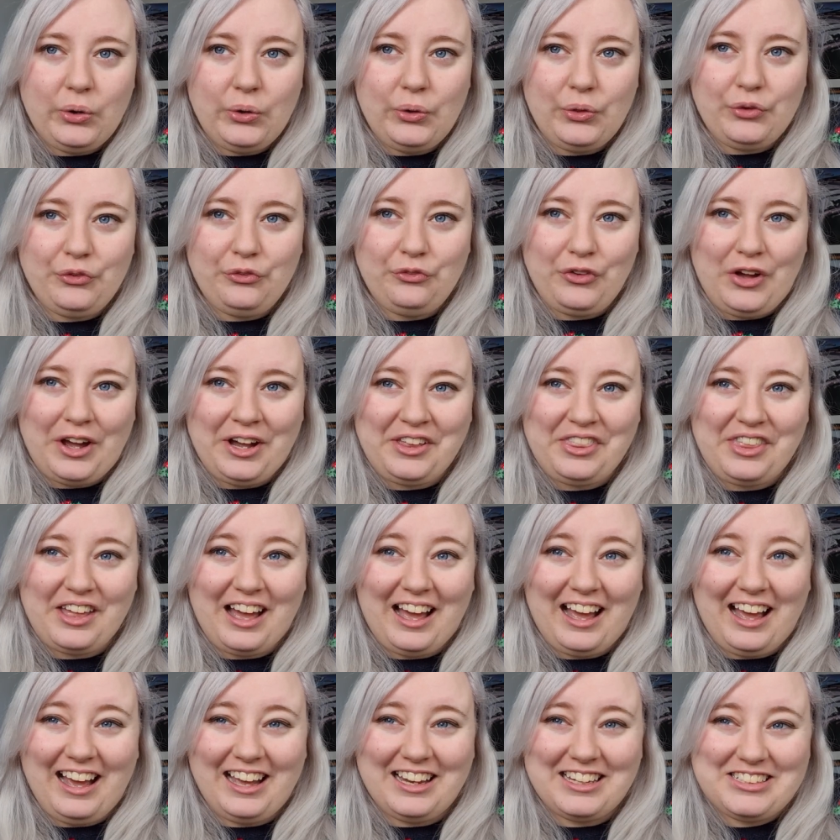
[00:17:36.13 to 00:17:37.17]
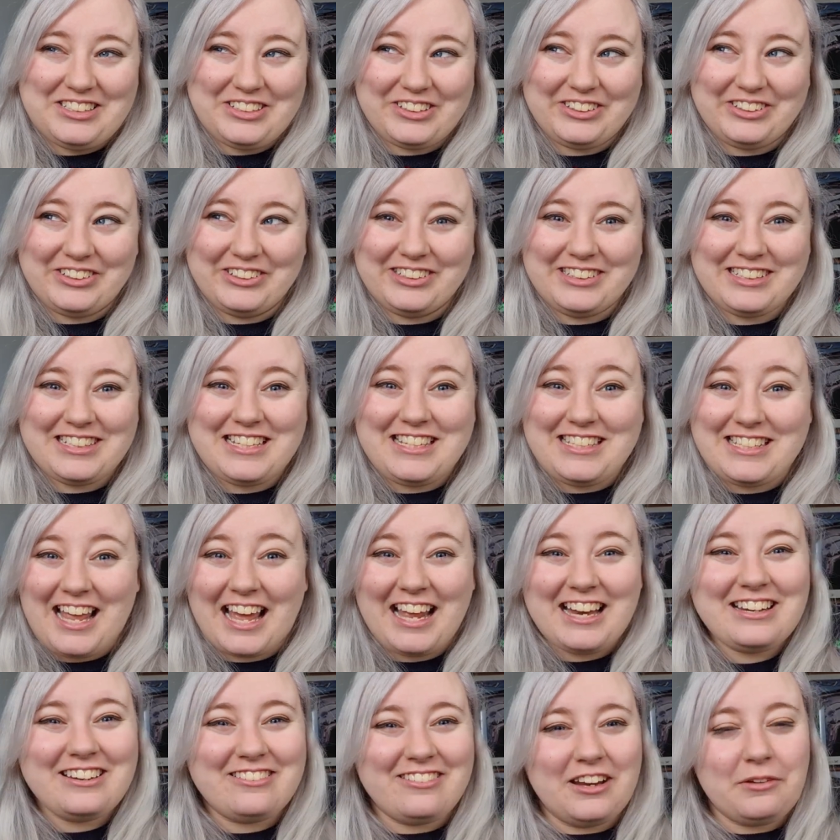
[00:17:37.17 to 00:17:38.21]
The fact that I don't
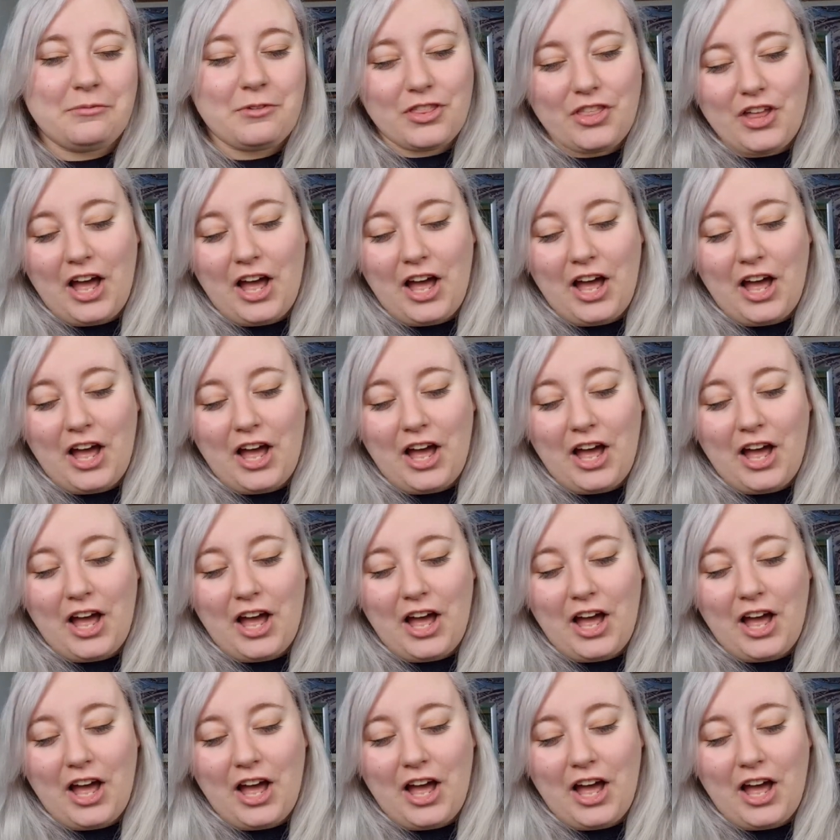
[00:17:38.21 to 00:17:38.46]
understand Greek myth,